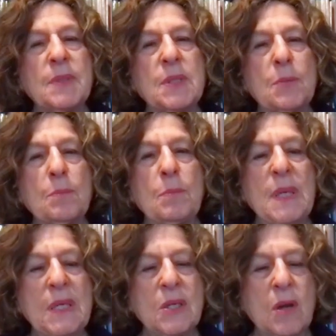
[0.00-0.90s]
to
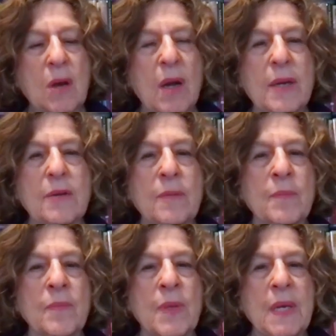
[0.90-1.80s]
meet God
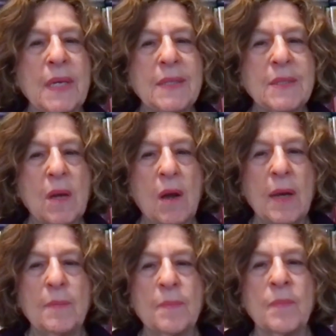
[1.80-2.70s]
in
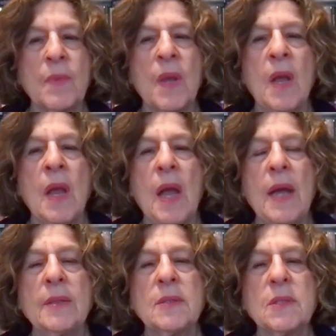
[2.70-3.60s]
time.
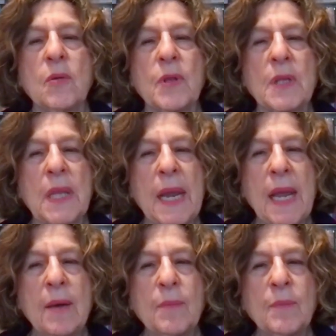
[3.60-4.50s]
And so the
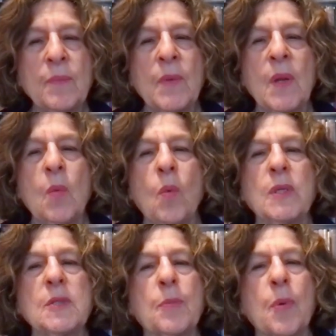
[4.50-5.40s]
lamb
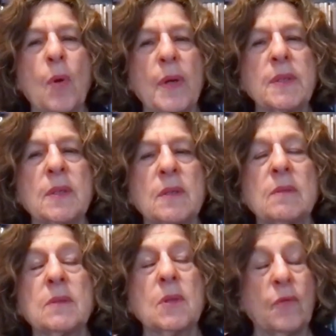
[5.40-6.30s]
was brought,
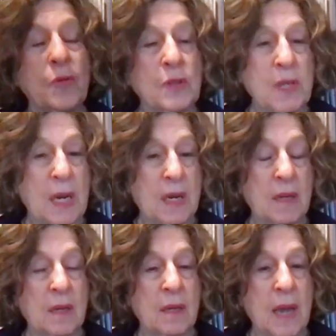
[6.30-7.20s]
so first they
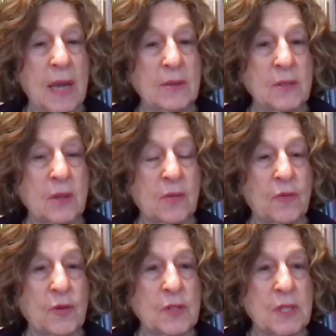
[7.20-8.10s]
counted the
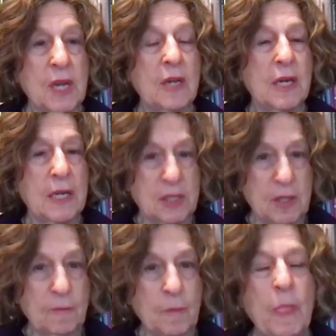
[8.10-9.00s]
first day,
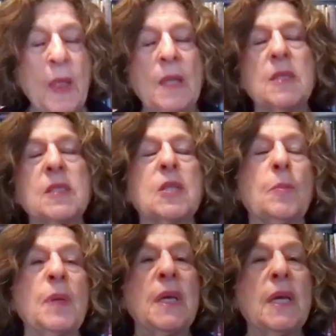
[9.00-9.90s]
Nisan. This is the
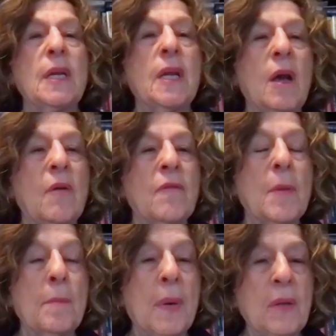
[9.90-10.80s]
beginning of the
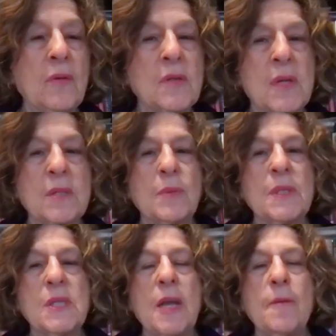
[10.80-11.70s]
months, as we
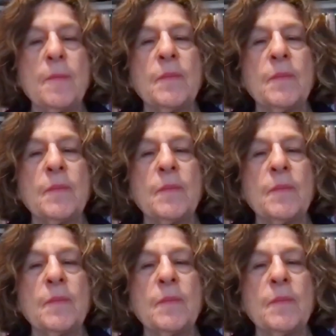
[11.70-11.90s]
say.